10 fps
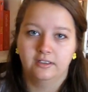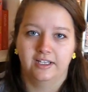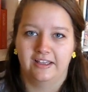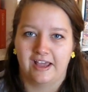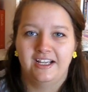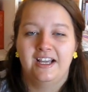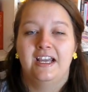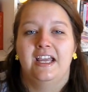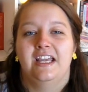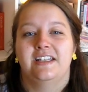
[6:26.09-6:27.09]
Like that.
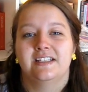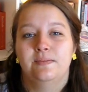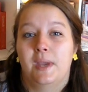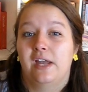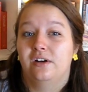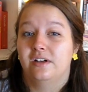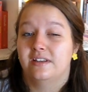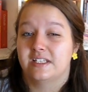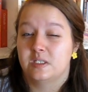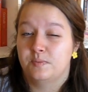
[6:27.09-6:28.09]
It doesn't matter
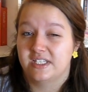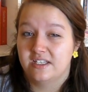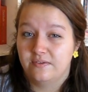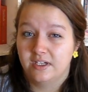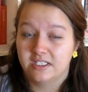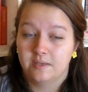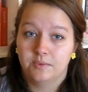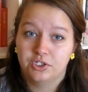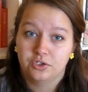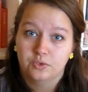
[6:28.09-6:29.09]
the specific
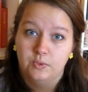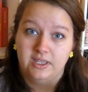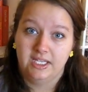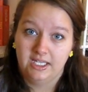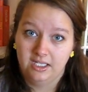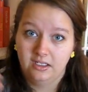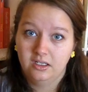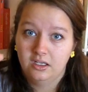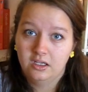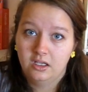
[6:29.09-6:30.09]
temperatures within
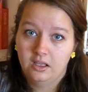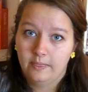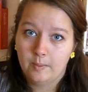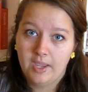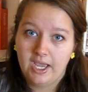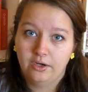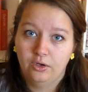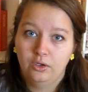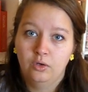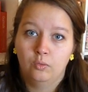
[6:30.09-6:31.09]
the
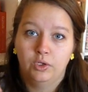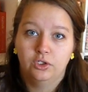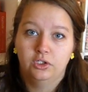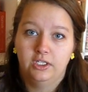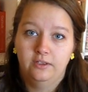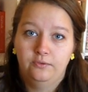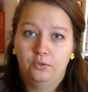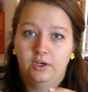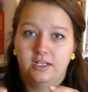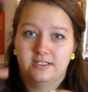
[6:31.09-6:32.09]
pattern, what you're looking
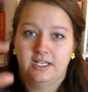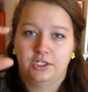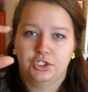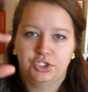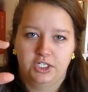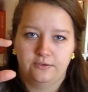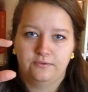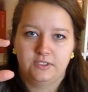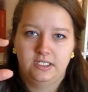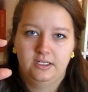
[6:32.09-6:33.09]
for is that
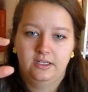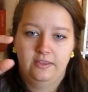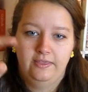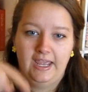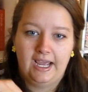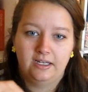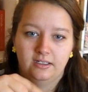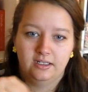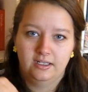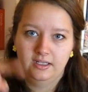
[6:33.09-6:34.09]
shift. That
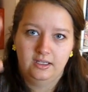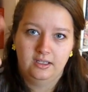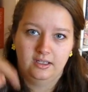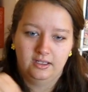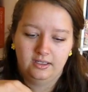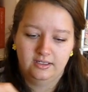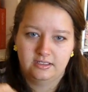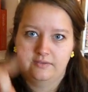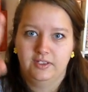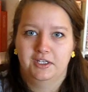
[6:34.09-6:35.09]
is
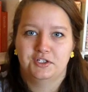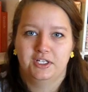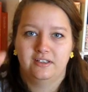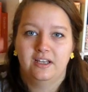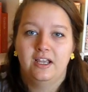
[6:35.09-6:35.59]
ovulation.